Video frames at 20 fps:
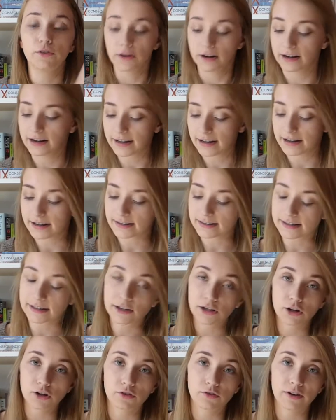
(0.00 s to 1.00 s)
for it is
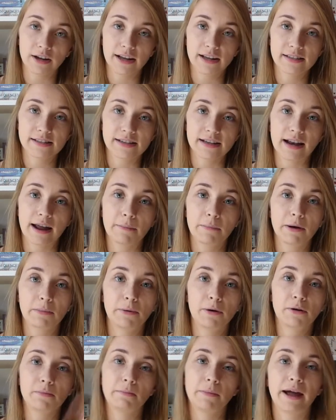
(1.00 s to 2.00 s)
in Goodreads, and I'm going
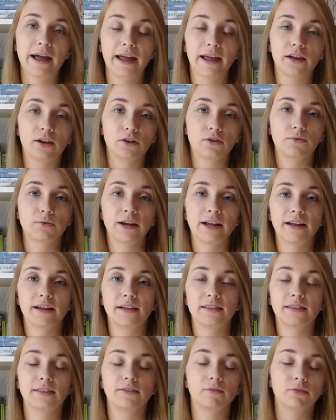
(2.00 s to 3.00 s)
to put my
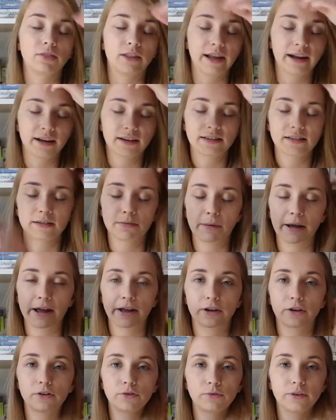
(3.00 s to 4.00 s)
the link to
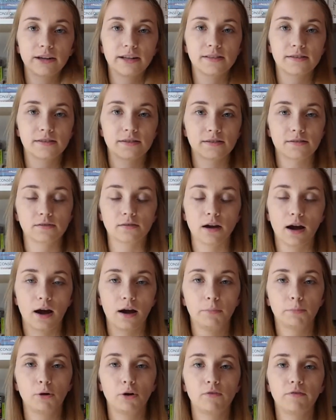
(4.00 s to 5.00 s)
my Goodreads
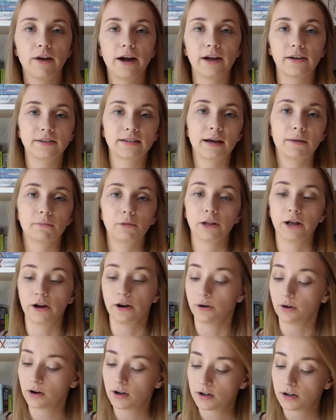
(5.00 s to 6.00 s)
profile down
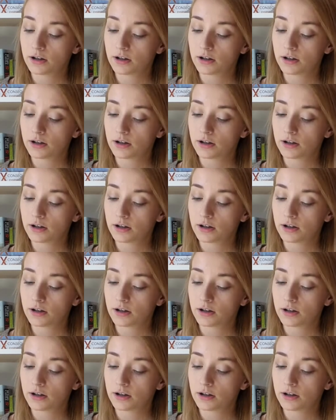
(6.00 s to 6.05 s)
below.